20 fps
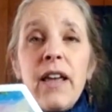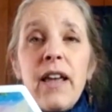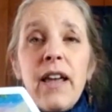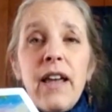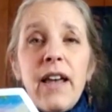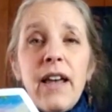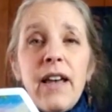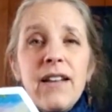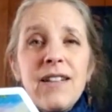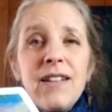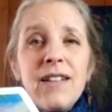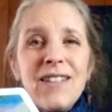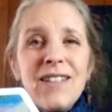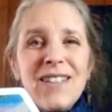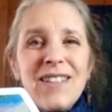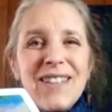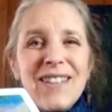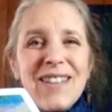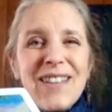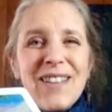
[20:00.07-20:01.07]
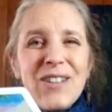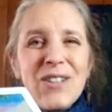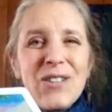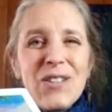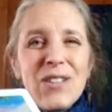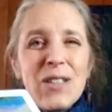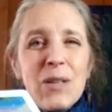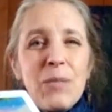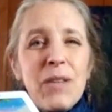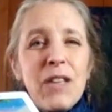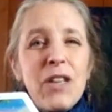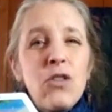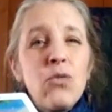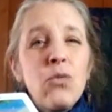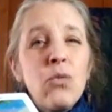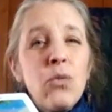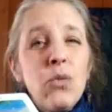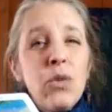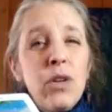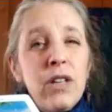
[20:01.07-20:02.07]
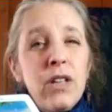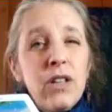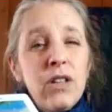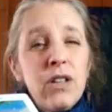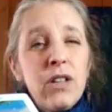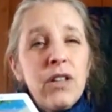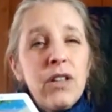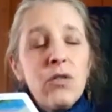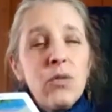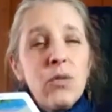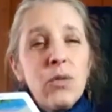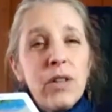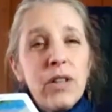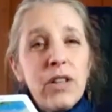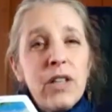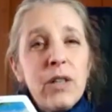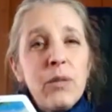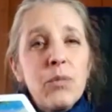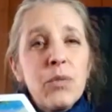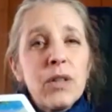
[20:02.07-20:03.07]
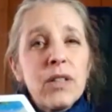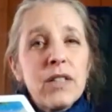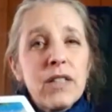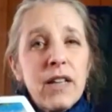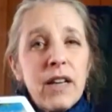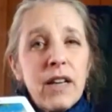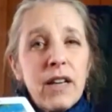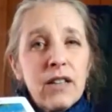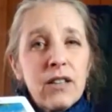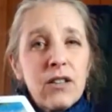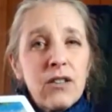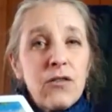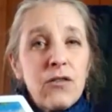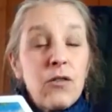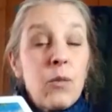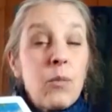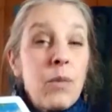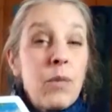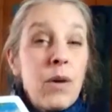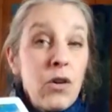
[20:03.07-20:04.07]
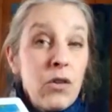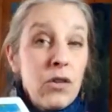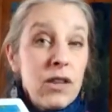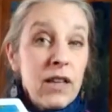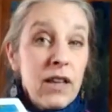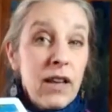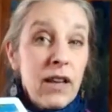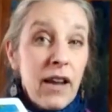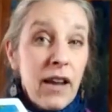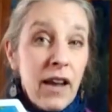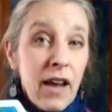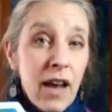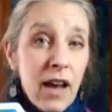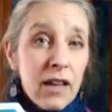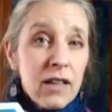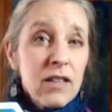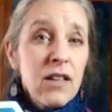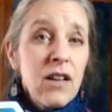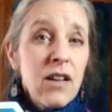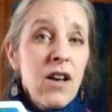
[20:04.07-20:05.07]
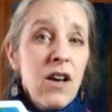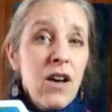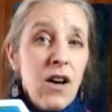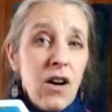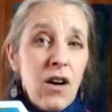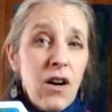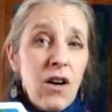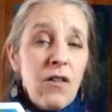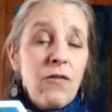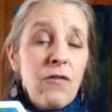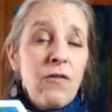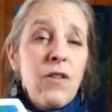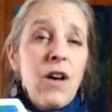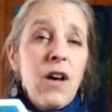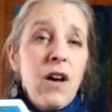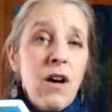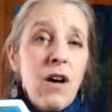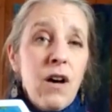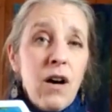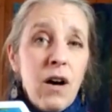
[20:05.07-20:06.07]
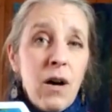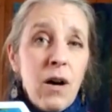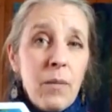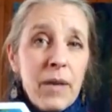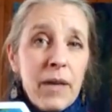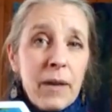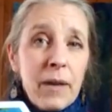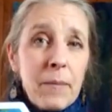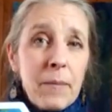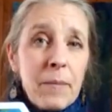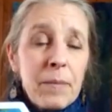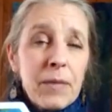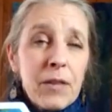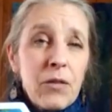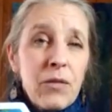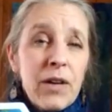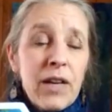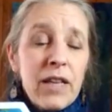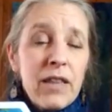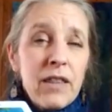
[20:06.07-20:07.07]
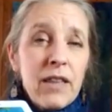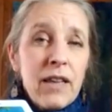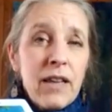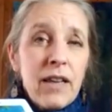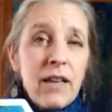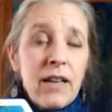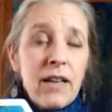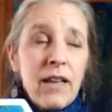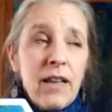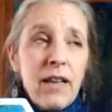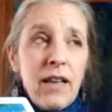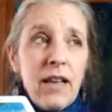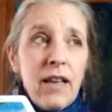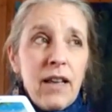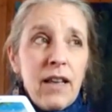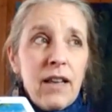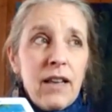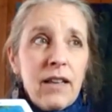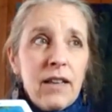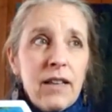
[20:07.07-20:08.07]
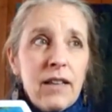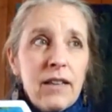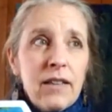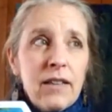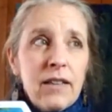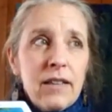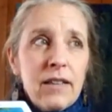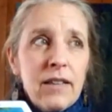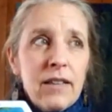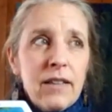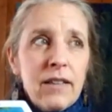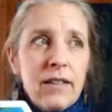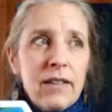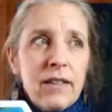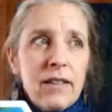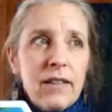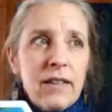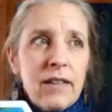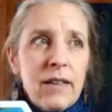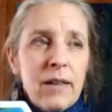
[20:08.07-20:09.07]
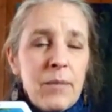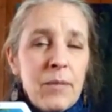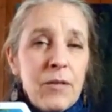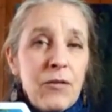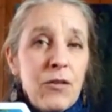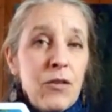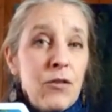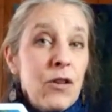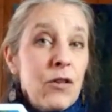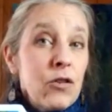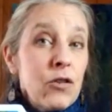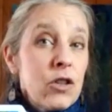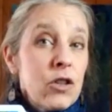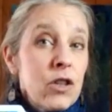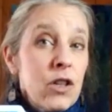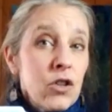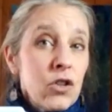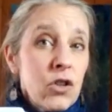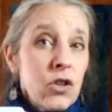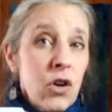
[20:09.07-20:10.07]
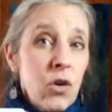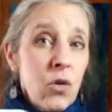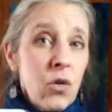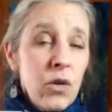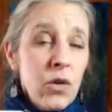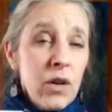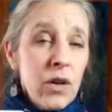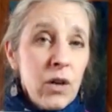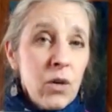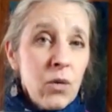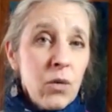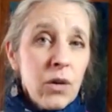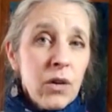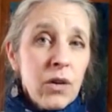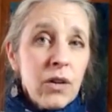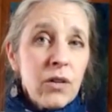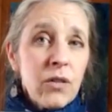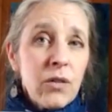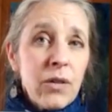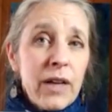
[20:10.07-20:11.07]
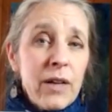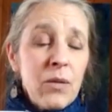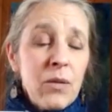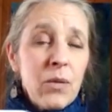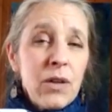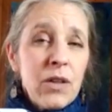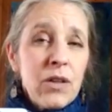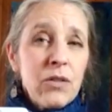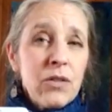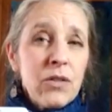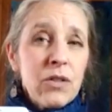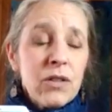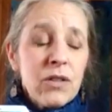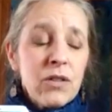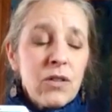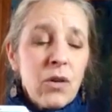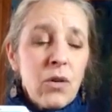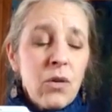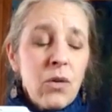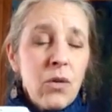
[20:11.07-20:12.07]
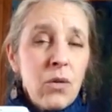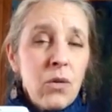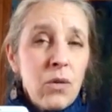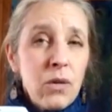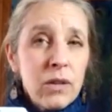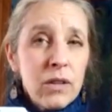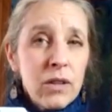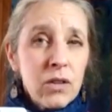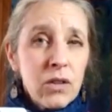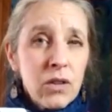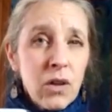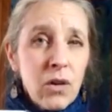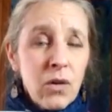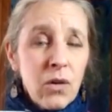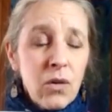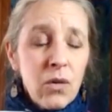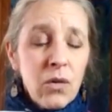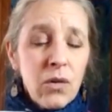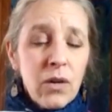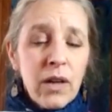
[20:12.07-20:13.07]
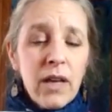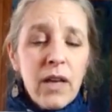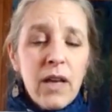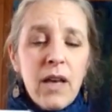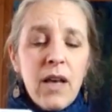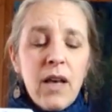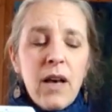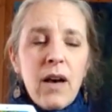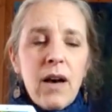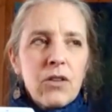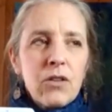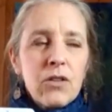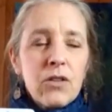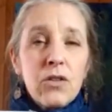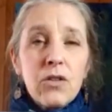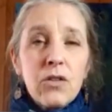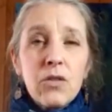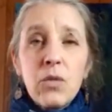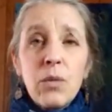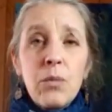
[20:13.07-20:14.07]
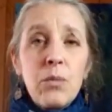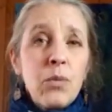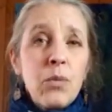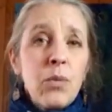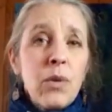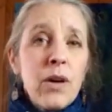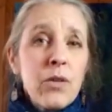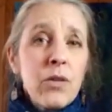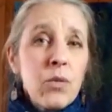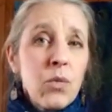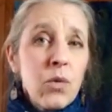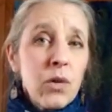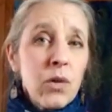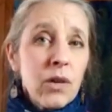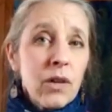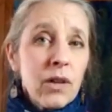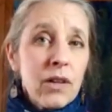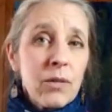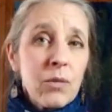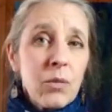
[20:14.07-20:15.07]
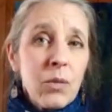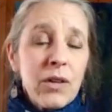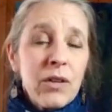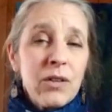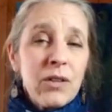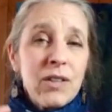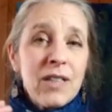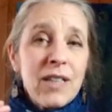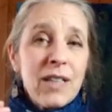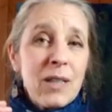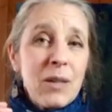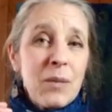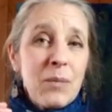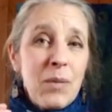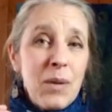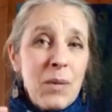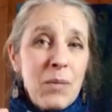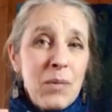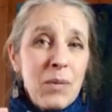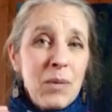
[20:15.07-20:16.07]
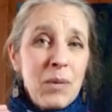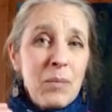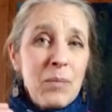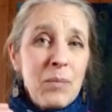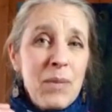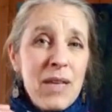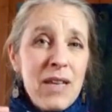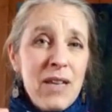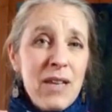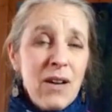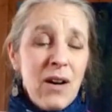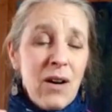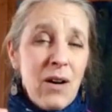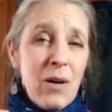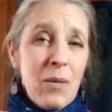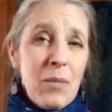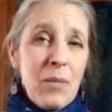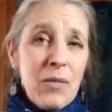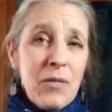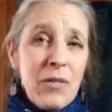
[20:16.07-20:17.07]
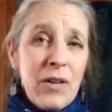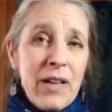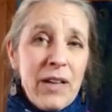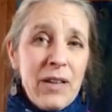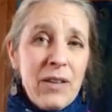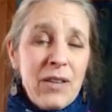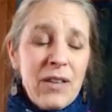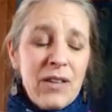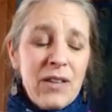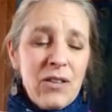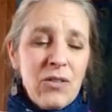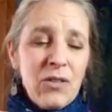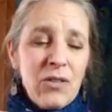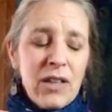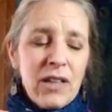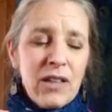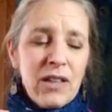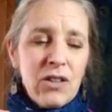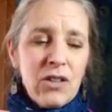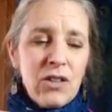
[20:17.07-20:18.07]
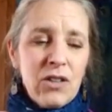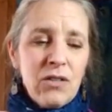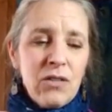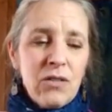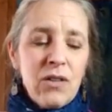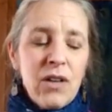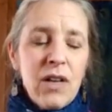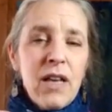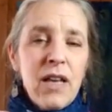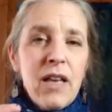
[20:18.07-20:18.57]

And there's something really, really protective about the act of humming, right? That it, it, um, if you've ever done toning work, right, where you just hold the tone. There's also a breath work where you, it's like a bumblebee hum, right, that you can do.